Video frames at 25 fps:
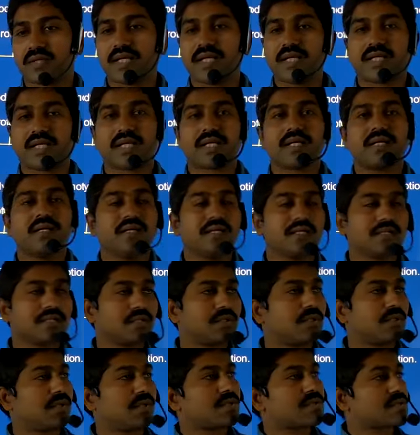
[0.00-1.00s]
Okay,
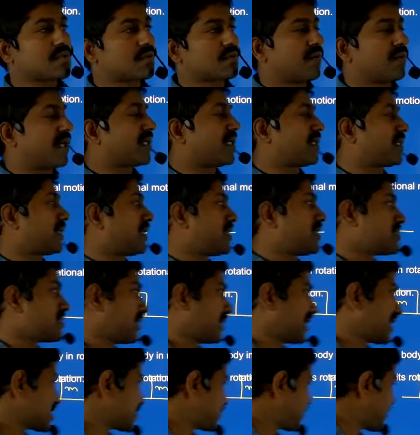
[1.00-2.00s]
those
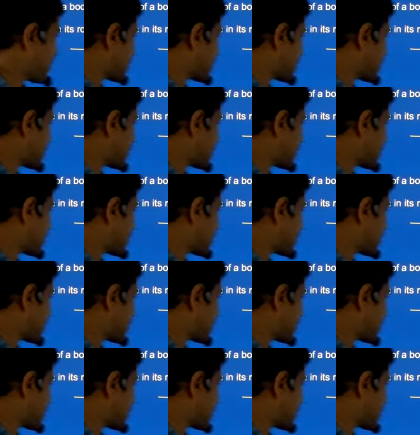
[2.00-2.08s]
quantities are